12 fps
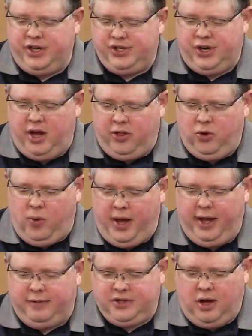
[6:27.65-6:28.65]
is another
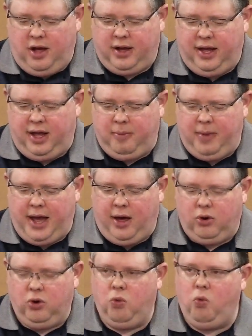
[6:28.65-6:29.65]
way of talking
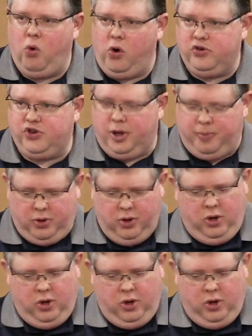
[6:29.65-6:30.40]
about worship,